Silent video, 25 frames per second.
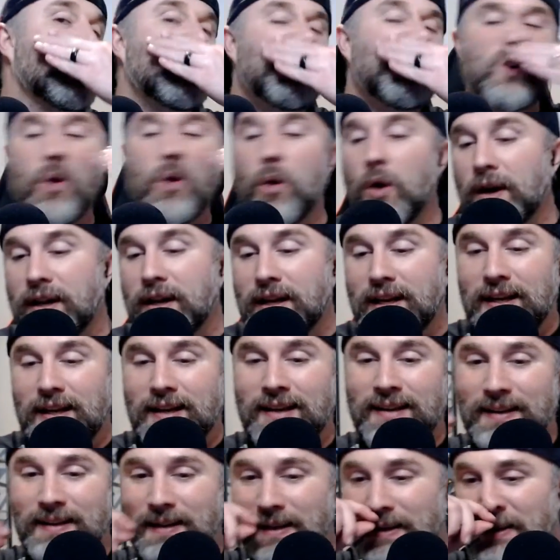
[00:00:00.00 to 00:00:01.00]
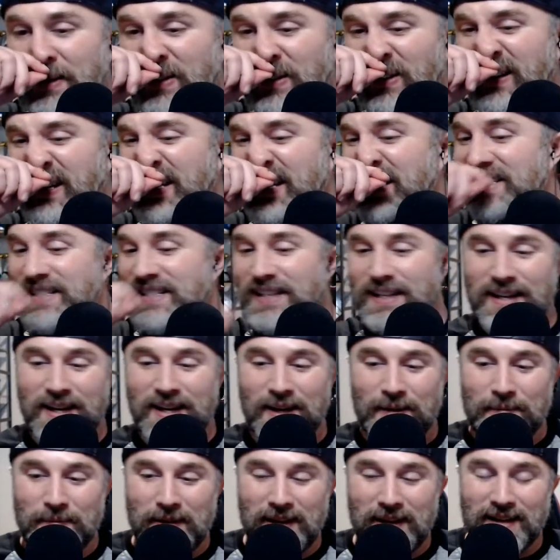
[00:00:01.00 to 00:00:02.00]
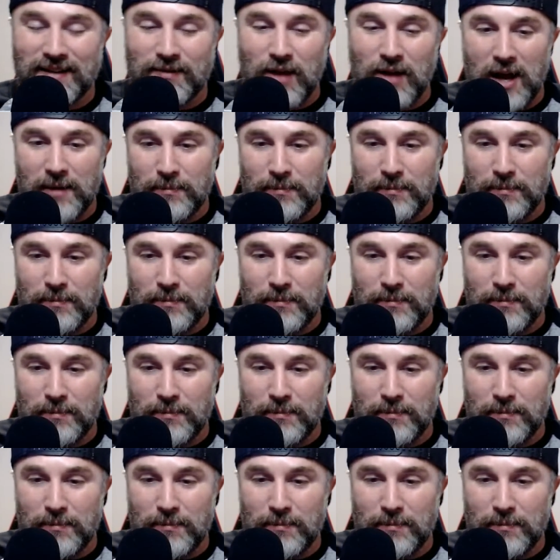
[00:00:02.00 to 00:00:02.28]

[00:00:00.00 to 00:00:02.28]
Yorkie's in here, man.